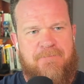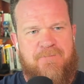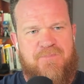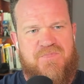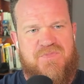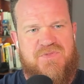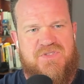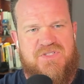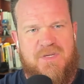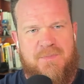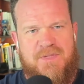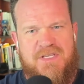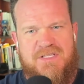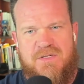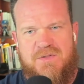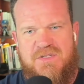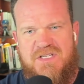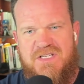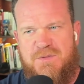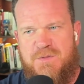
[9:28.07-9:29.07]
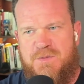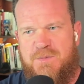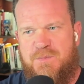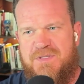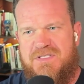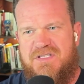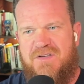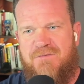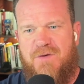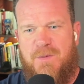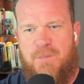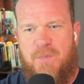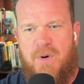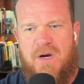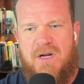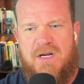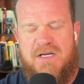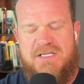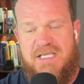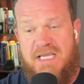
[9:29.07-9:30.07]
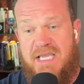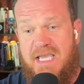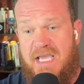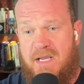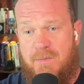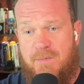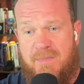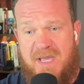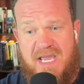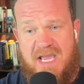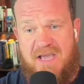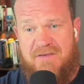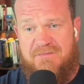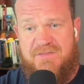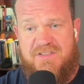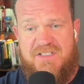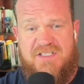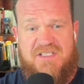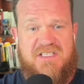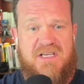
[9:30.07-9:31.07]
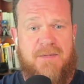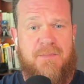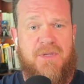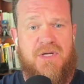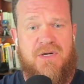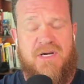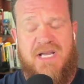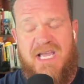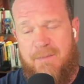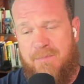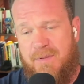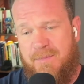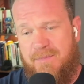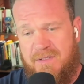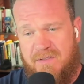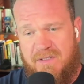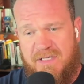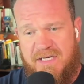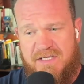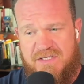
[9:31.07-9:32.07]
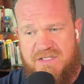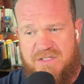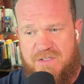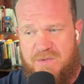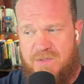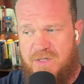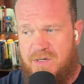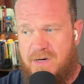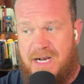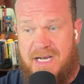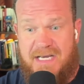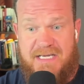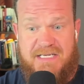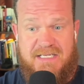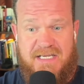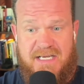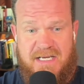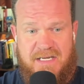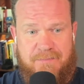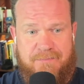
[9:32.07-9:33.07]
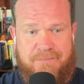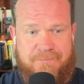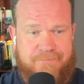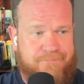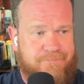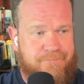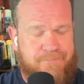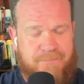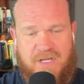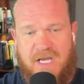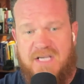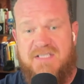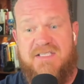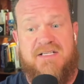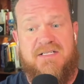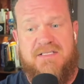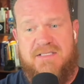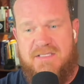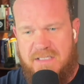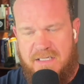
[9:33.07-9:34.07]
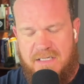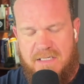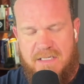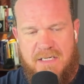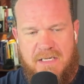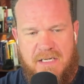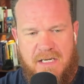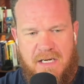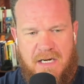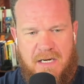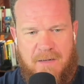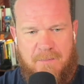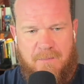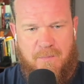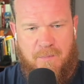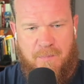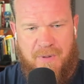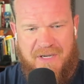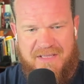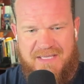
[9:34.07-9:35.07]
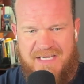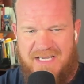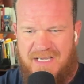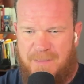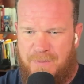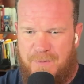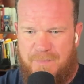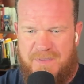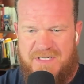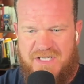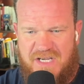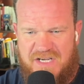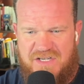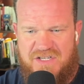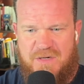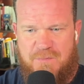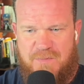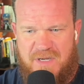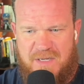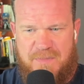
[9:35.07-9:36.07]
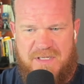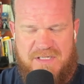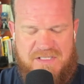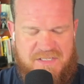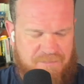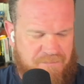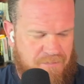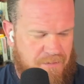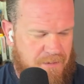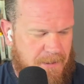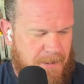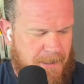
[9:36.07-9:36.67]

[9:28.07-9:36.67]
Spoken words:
Some of these OT specific products, again, may have similar capabilities to their IT cousins, but the implementation may be different.